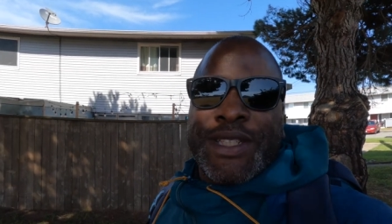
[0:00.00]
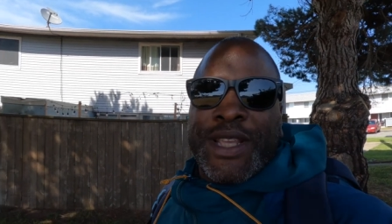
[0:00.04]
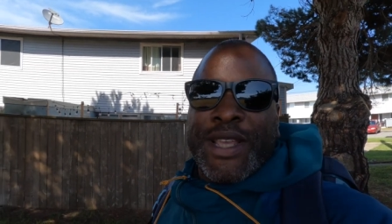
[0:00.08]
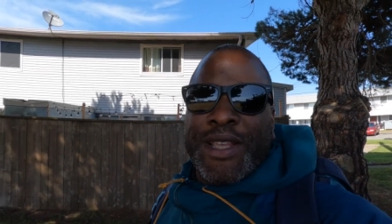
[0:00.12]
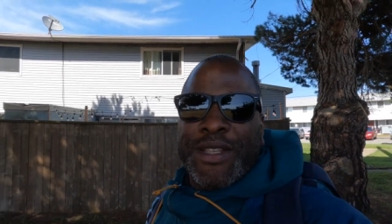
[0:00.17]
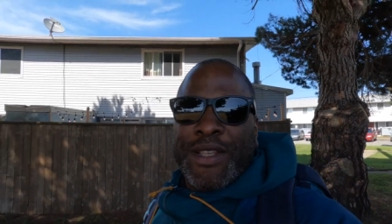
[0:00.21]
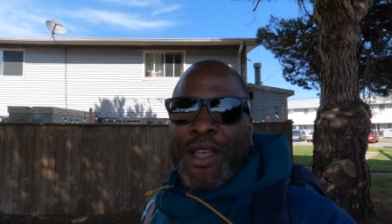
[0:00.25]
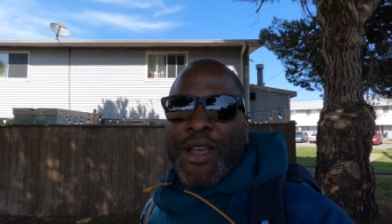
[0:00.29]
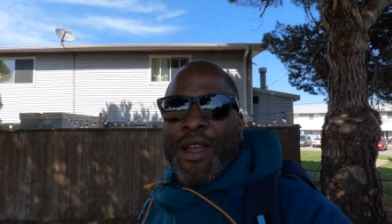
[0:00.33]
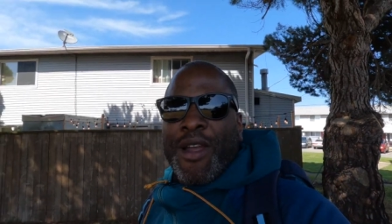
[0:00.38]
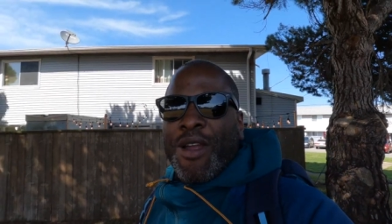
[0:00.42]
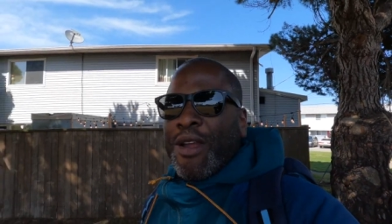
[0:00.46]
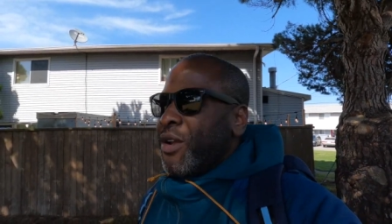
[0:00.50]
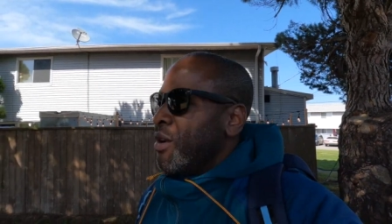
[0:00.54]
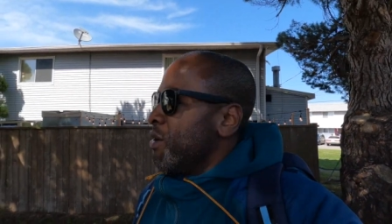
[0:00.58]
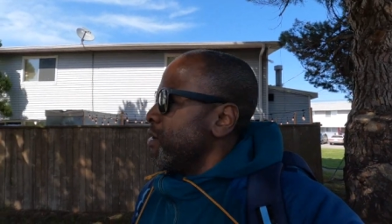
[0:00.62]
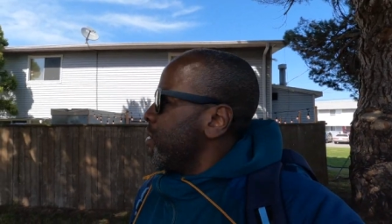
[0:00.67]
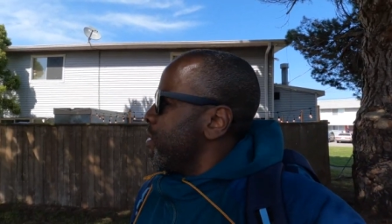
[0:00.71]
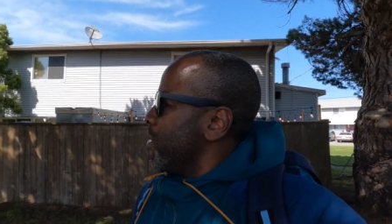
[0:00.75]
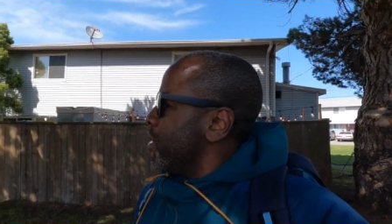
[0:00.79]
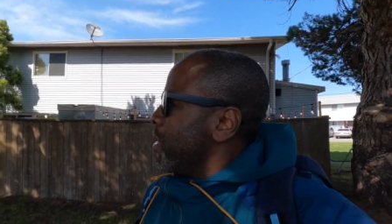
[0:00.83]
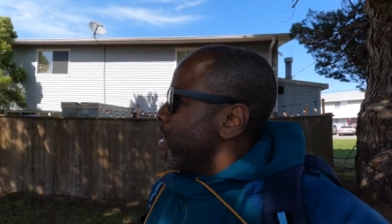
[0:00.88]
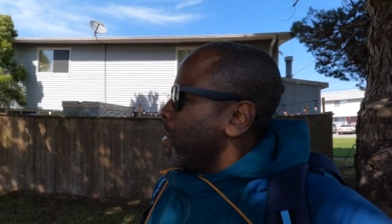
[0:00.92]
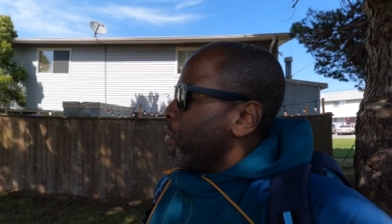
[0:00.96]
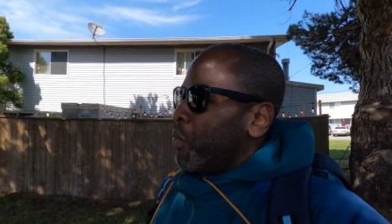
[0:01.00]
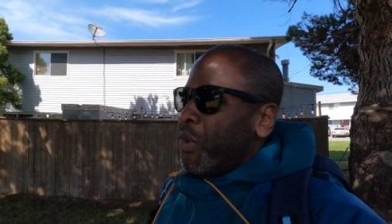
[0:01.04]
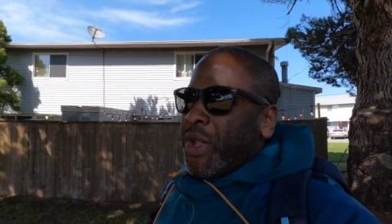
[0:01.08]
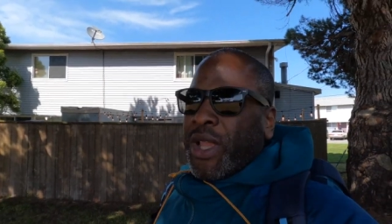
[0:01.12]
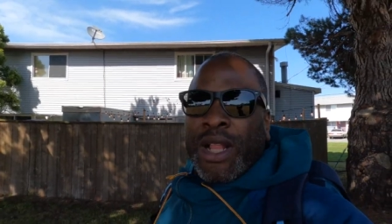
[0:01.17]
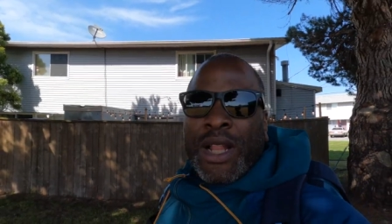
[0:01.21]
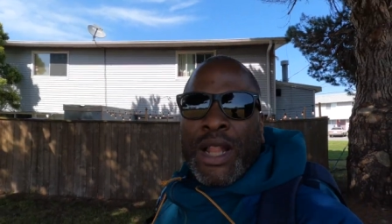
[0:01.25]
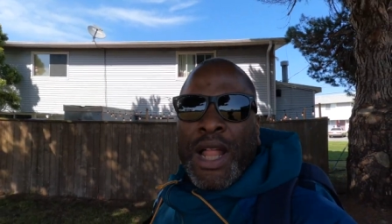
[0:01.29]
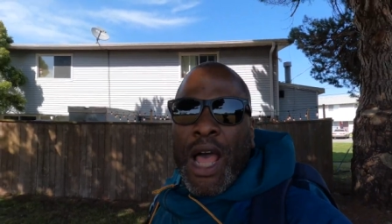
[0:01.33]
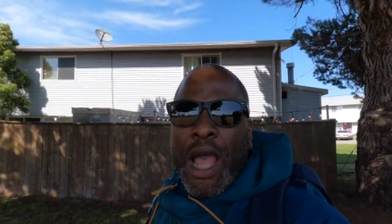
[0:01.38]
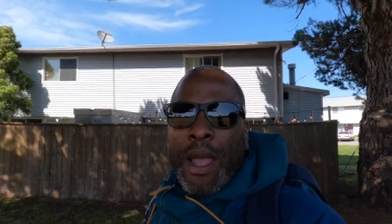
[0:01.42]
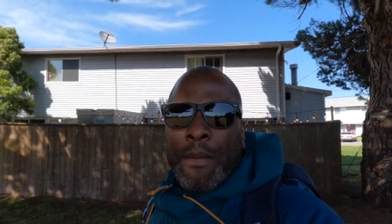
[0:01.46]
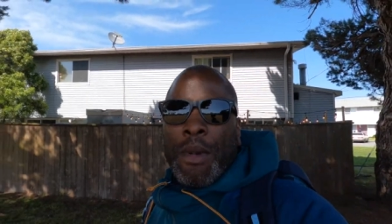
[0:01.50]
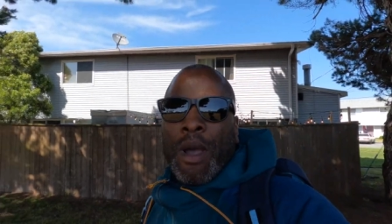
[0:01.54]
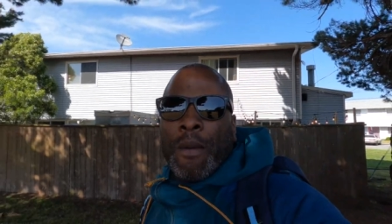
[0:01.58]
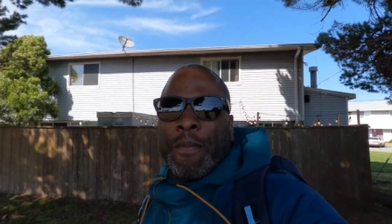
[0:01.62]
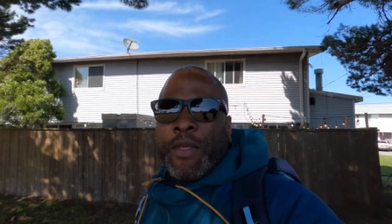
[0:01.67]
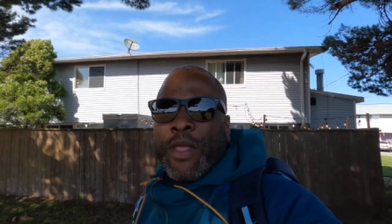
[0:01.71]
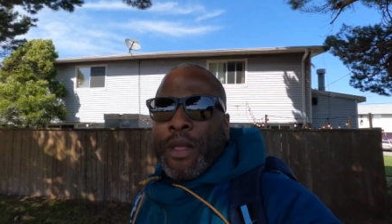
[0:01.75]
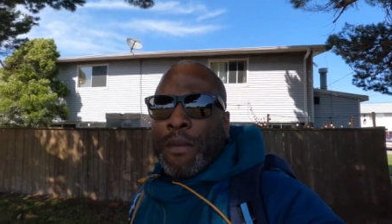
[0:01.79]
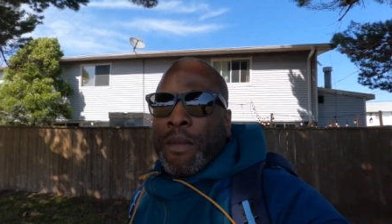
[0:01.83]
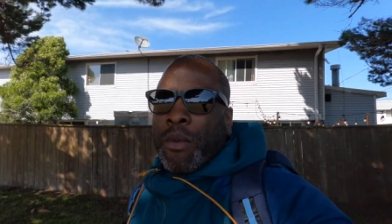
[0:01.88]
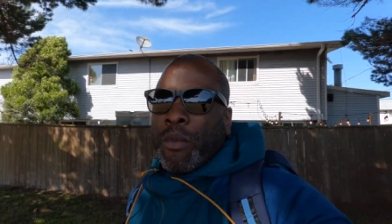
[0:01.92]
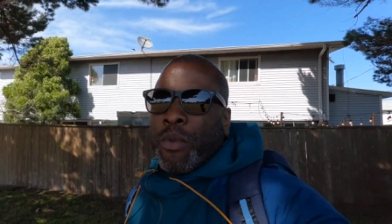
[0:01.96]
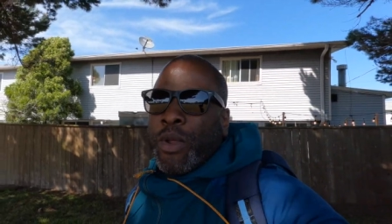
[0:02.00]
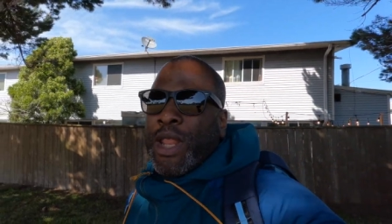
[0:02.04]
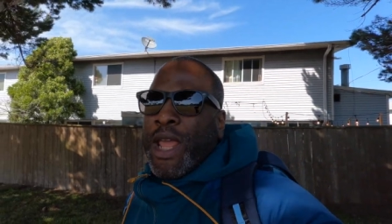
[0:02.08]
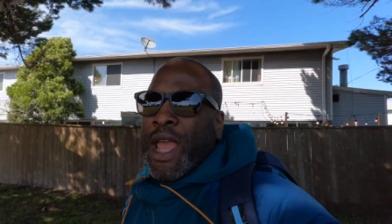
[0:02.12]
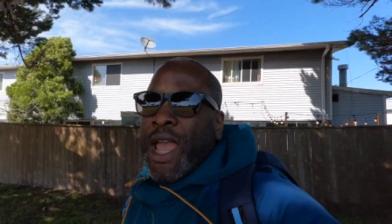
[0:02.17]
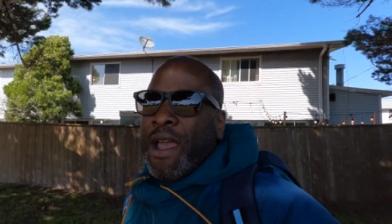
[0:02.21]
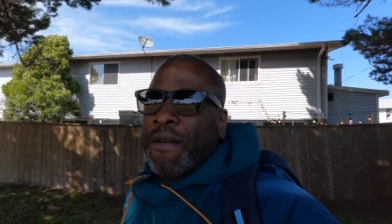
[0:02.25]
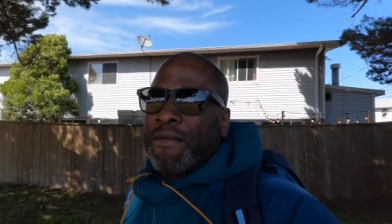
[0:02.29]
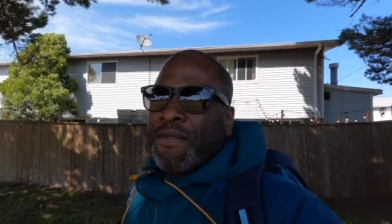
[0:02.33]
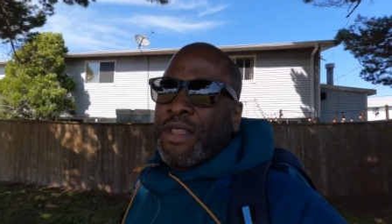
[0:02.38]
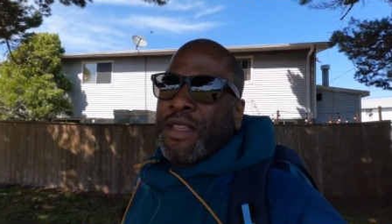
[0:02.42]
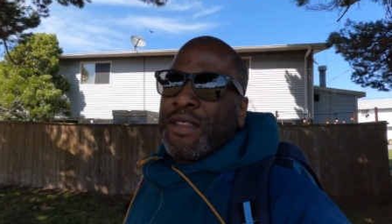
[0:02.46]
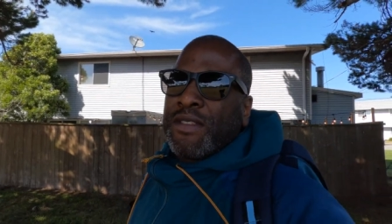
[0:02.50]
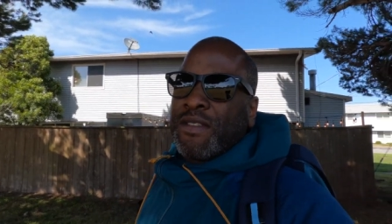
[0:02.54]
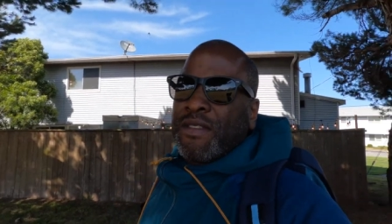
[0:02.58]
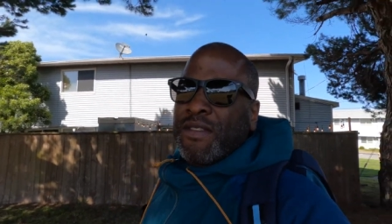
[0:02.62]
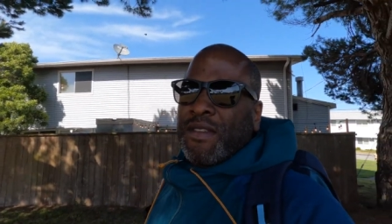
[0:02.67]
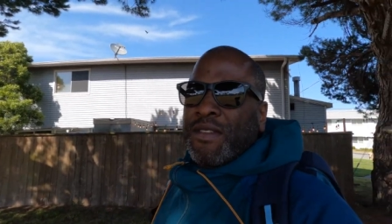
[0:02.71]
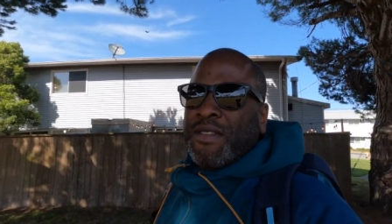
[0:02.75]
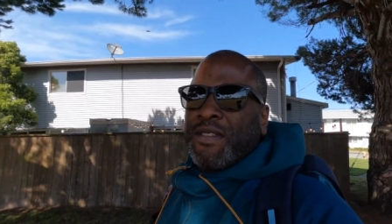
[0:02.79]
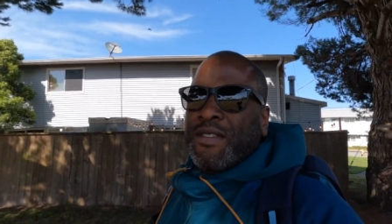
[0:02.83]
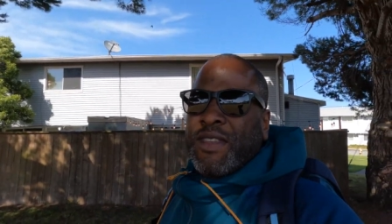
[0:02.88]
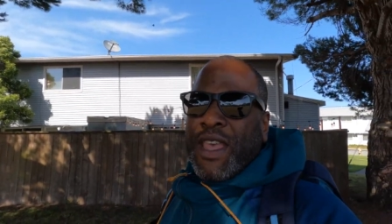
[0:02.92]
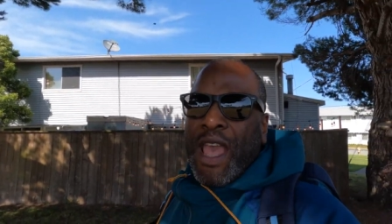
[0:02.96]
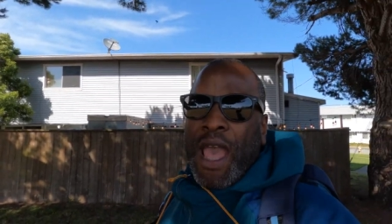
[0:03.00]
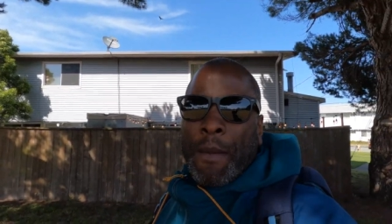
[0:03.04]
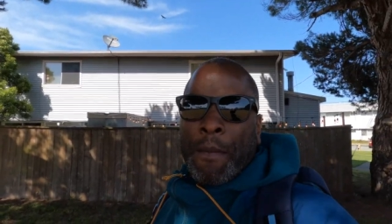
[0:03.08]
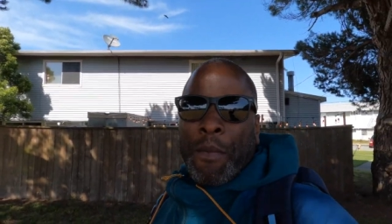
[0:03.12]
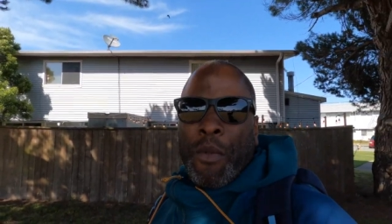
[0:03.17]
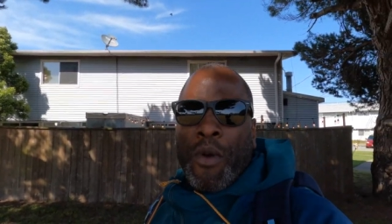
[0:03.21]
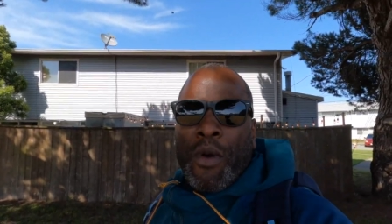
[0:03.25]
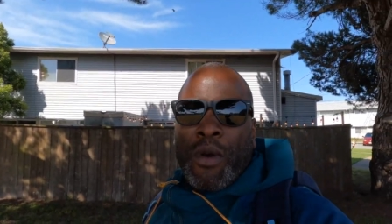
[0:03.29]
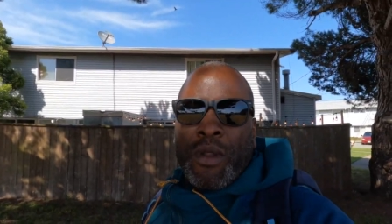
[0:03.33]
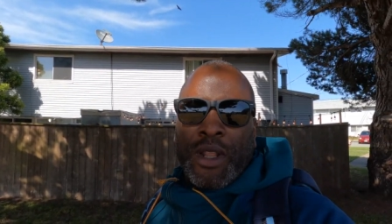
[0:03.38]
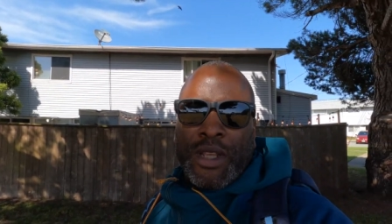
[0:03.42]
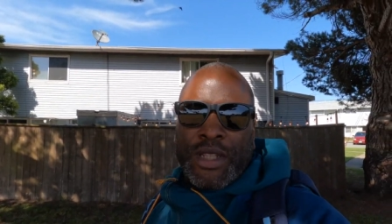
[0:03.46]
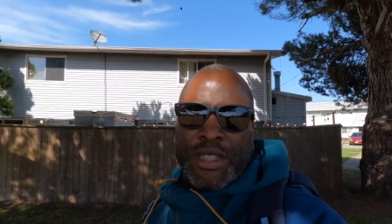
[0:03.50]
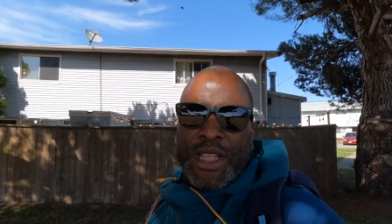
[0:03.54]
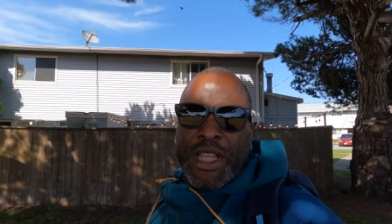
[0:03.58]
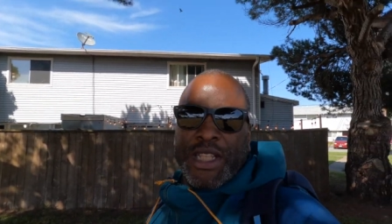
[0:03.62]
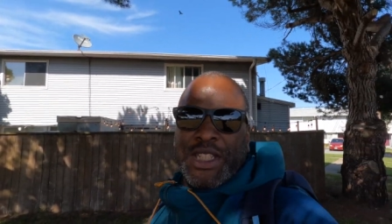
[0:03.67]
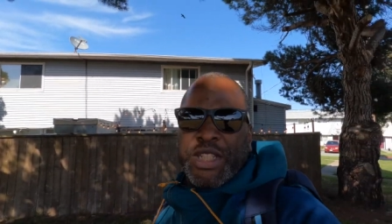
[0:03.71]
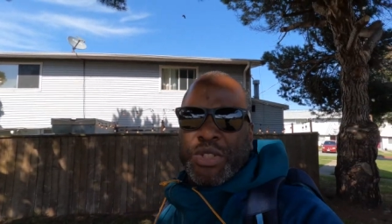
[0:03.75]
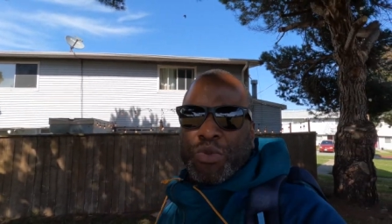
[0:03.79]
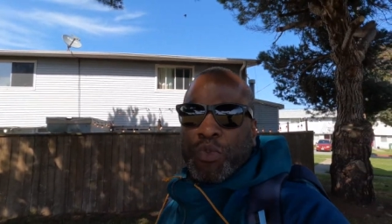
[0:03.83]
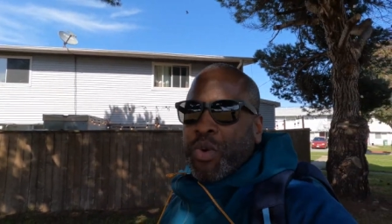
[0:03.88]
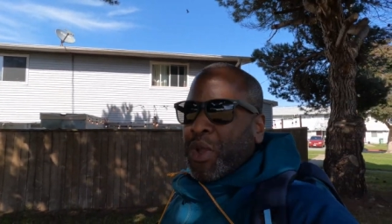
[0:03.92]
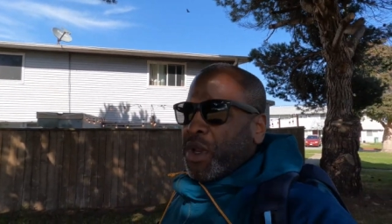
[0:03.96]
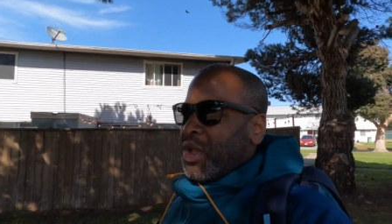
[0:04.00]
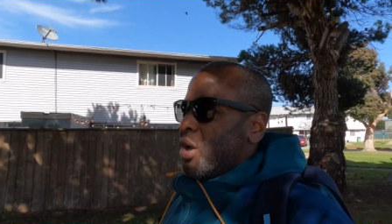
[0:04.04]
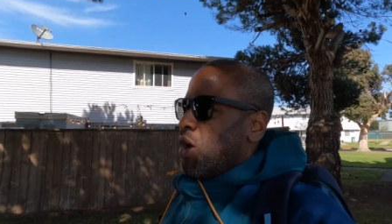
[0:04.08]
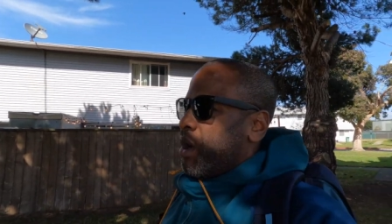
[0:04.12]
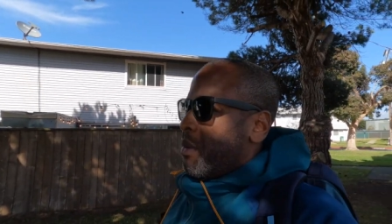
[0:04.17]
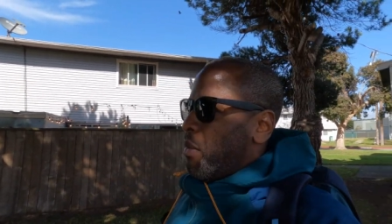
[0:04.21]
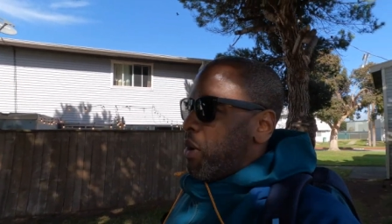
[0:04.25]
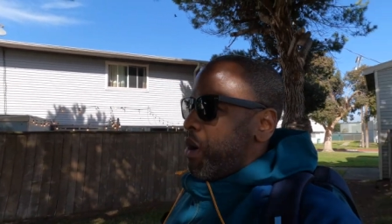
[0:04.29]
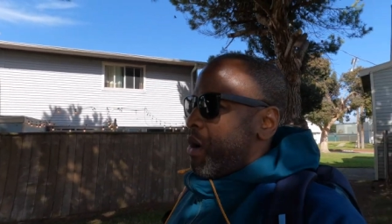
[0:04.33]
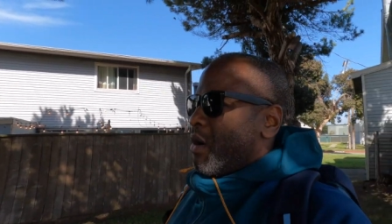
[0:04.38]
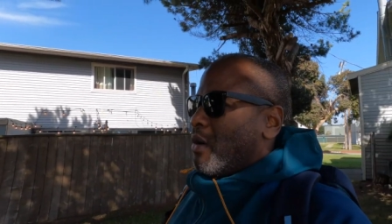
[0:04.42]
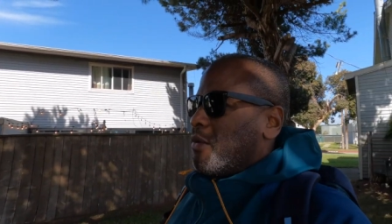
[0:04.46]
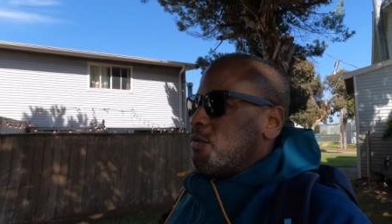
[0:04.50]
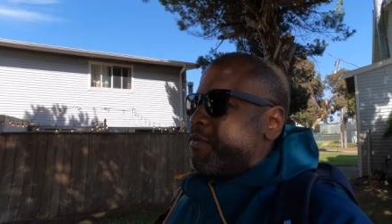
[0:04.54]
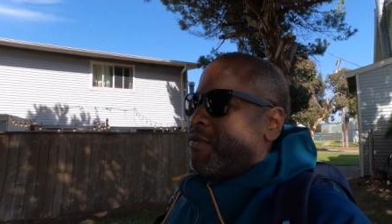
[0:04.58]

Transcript: these are. We climb up them and we'd have this sap on us that just wouldn't come off.